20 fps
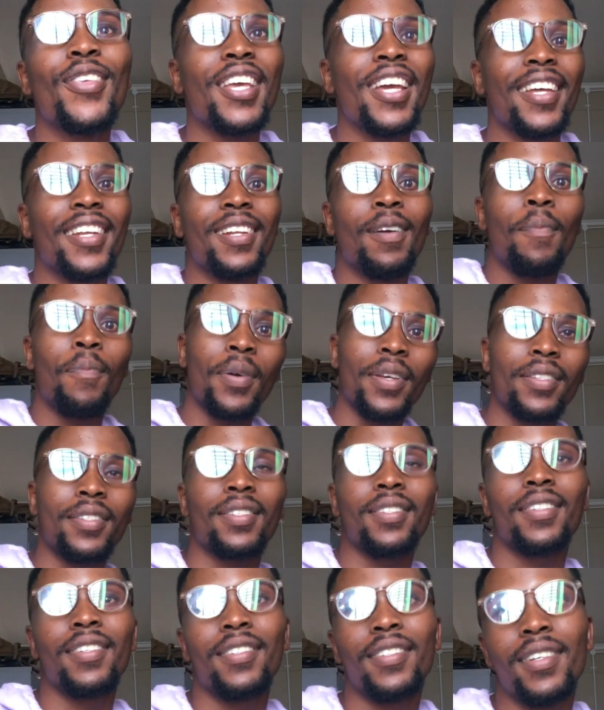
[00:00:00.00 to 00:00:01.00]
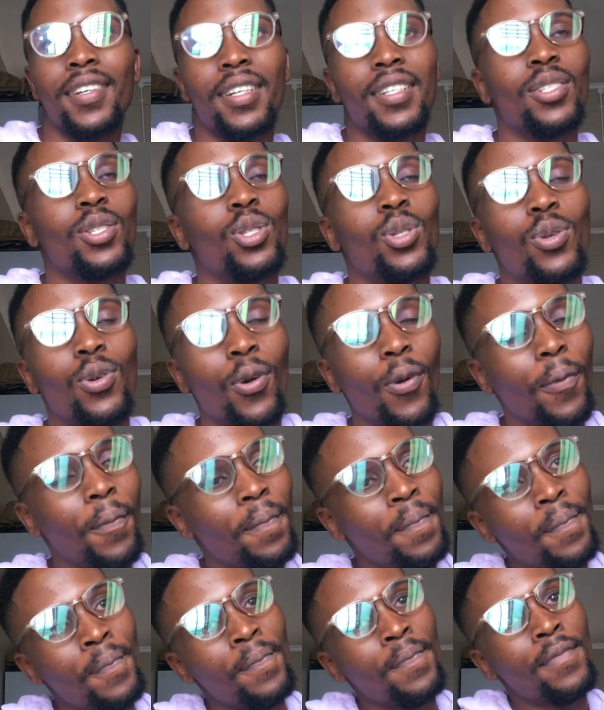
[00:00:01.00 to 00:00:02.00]
end up passing a knot. So
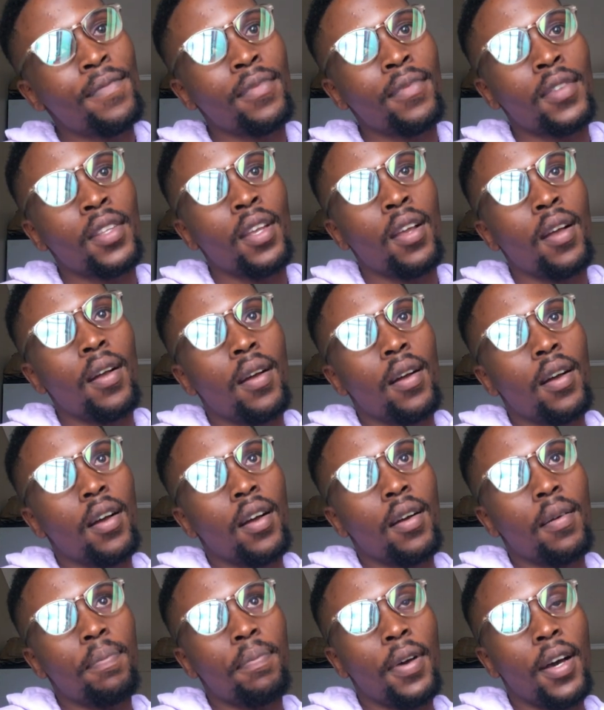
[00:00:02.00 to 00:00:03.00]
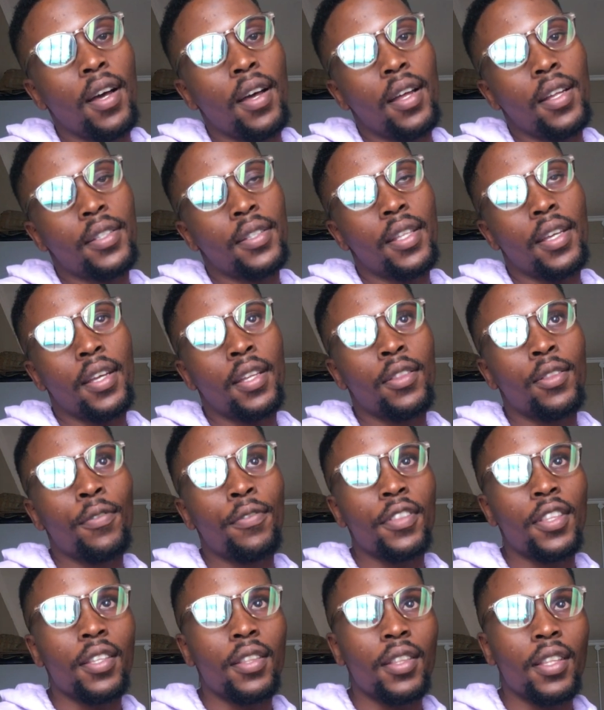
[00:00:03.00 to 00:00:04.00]
at the end
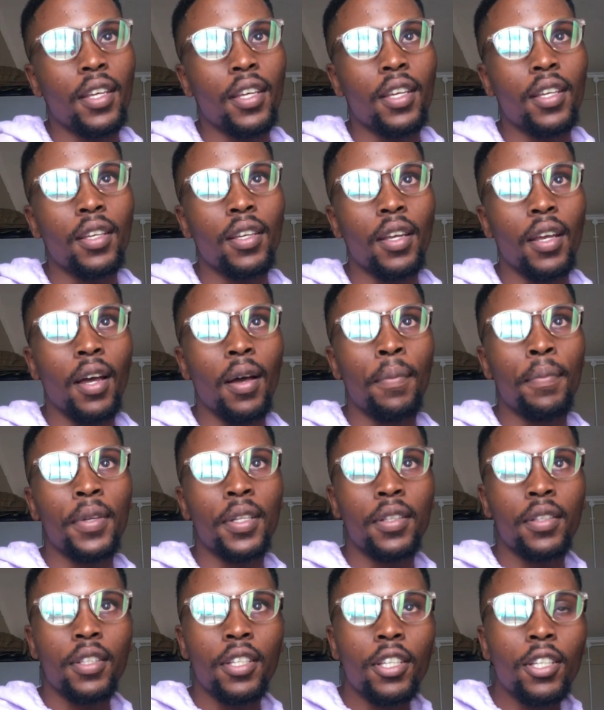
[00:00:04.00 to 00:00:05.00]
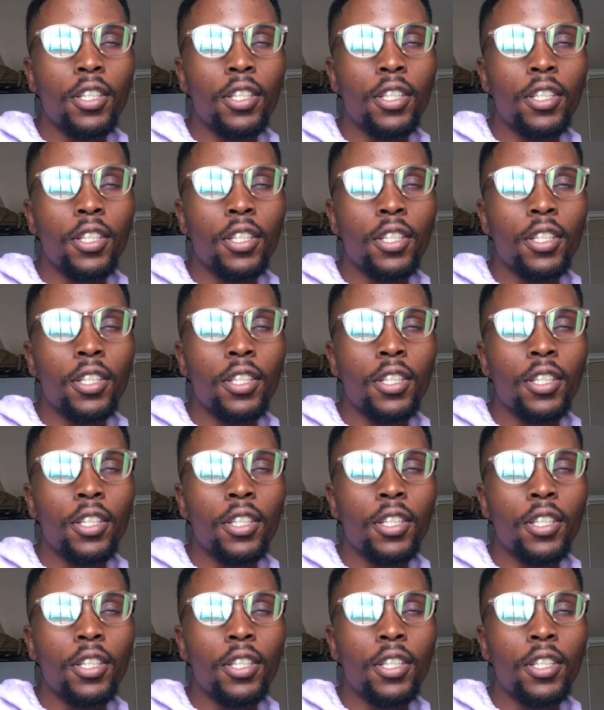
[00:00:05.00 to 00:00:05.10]
of the day, I mean,